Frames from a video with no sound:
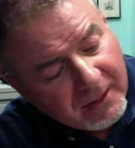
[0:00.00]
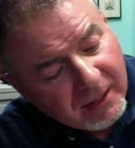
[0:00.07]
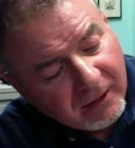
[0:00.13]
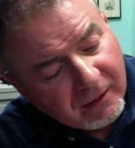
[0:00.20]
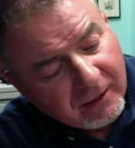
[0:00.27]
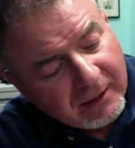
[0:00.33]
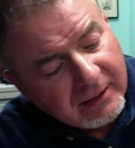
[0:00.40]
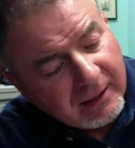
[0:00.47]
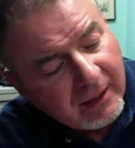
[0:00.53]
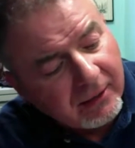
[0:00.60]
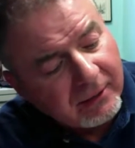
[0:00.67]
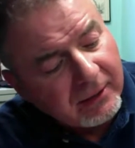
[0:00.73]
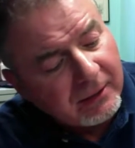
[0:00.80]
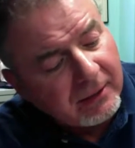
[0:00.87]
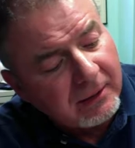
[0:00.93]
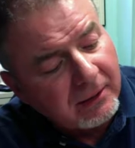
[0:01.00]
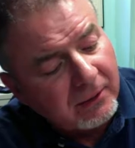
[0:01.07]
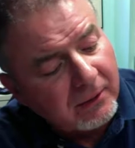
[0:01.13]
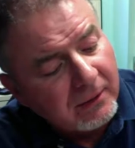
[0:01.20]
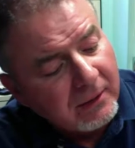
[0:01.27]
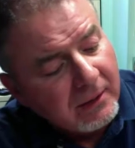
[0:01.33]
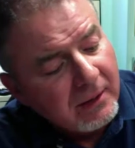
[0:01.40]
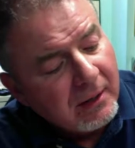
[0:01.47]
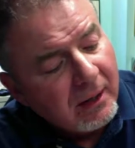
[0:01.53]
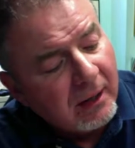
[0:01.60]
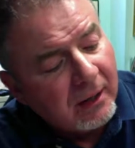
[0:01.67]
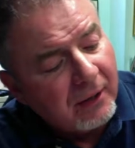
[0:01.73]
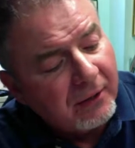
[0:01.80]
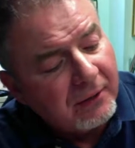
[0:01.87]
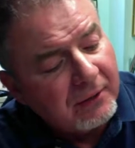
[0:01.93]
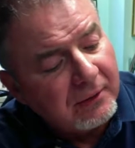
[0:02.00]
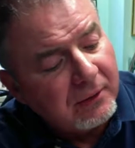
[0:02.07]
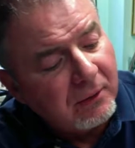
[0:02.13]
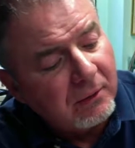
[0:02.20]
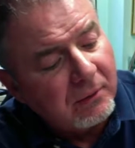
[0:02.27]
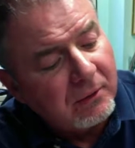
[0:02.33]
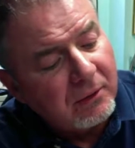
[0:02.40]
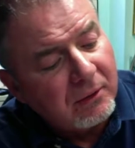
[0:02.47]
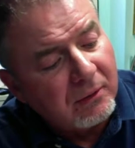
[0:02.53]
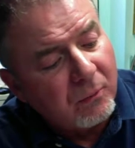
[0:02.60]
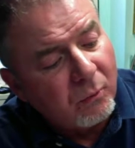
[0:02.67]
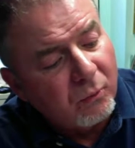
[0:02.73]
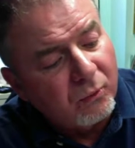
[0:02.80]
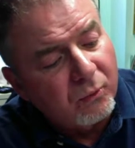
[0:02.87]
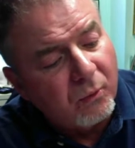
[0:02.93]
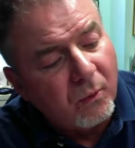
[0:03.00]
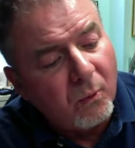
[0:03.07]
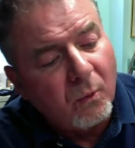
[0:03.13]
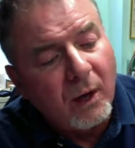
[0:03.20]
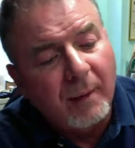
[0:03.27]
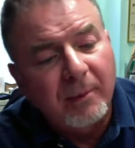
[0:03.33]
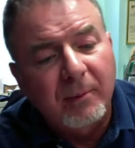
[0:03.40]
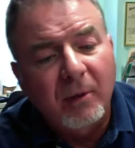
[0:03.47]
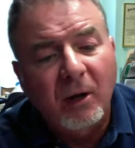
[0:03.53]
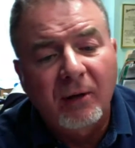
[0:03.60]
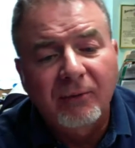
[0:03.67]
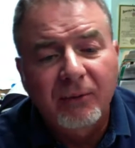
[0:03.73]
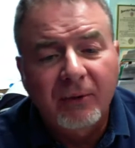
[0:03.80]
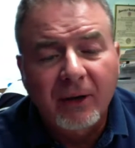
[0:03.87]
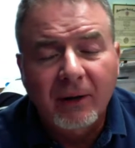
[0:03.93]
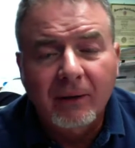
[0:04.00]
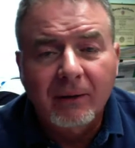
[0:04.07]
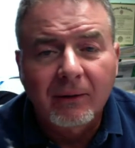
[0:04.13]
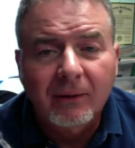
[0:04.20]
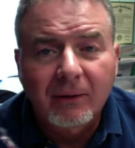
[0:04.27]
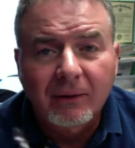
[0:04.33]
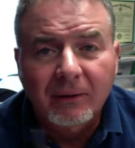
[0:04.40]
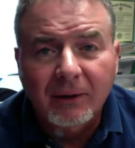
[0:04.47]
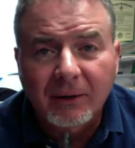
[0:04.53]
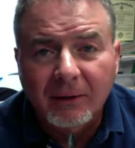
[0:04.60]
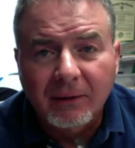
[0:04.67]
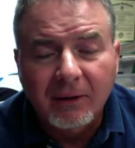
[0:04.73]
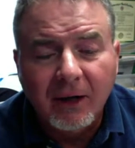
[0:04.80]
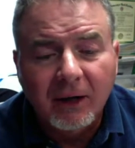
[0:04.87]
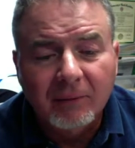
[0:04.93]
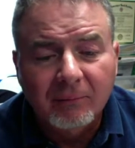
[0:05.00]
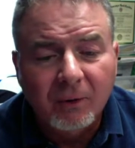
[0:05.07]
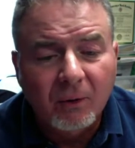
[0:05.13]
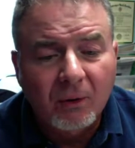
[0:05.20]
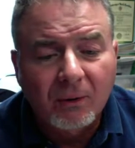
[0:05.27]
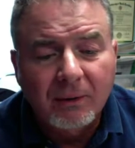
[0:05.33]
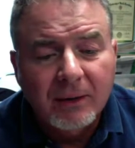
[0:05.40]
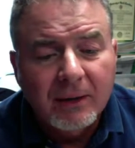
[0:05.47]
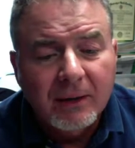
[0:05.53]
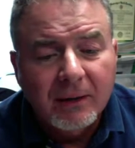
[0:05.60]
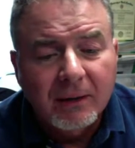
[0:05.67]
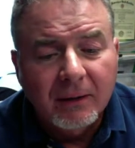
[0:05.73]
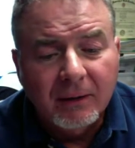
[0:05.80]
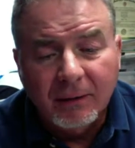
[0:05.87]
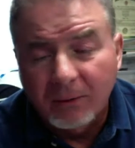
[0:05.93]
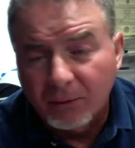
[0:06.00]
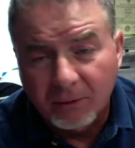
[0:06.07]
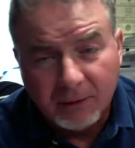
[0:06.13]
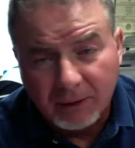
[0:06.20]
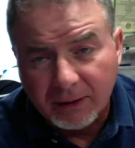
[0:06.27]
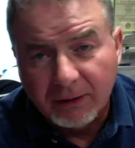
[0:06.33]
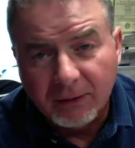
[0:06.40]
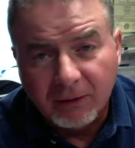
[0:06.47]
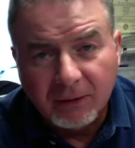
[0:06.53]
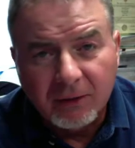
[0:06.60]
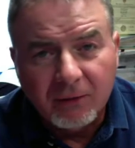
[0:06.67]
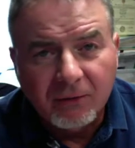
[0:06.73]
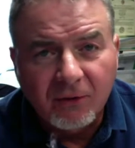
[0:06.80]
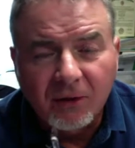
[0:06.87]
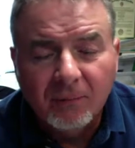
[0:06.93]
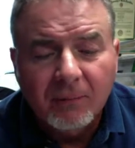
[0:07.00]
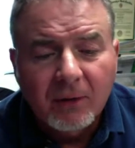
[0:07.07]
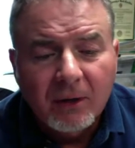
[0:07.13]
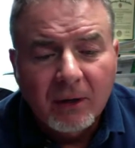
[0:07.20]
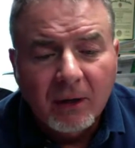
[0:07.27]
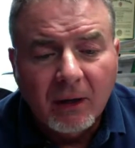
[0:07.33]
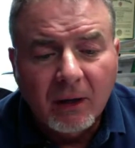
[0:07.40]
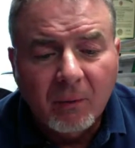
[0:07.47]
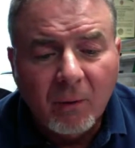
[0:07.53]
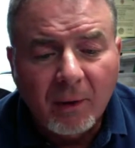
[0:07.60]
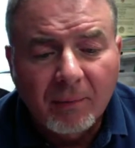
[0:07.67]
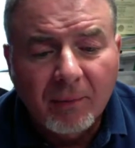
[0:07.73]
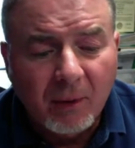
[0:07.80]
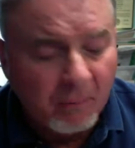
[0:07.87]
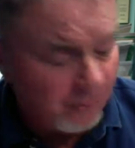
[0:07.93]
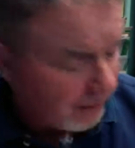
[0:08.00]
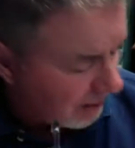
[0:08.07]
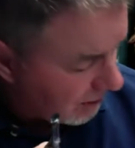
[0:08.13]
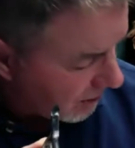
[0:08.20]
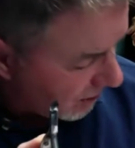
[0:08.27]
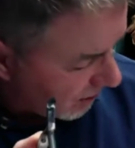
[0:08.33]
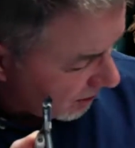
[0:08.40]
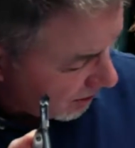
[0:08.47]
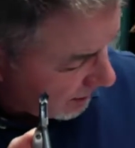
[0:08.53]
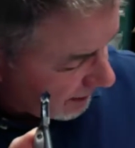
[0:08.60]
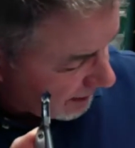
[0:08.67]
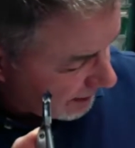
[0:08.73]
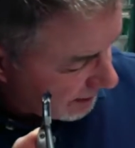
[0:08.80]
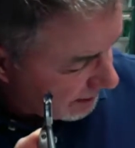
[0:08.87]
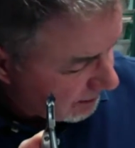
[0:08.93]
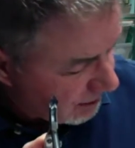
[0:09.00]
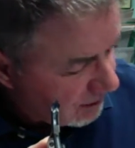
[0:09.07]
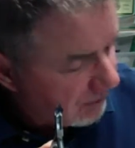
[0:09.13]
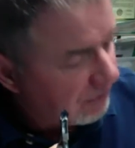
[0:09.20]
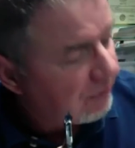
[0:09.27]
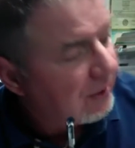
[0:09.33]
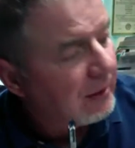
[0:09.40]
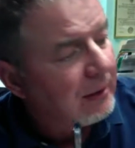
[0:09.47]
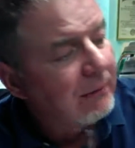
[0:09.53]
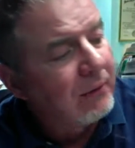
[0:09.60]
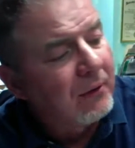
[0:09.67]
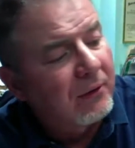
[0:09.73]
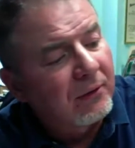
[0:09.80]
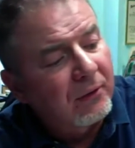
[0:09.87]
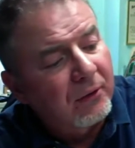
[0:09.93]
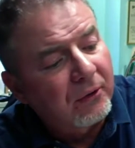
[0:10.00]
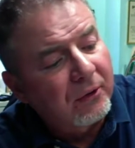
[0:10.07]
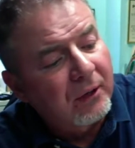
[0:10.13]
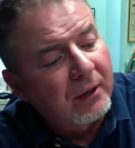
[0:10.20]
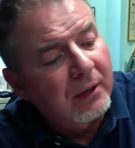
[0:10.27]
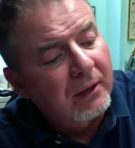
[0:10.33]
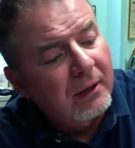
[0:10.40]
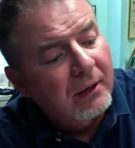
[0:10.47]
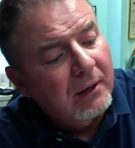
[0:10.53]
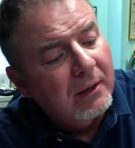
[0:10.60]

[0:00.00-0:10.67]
clean down in here, wipe them off with alcohol and a cotton ball or the end of the Q-tip. Wipe them off with alcohol, and then because they give you this little thing,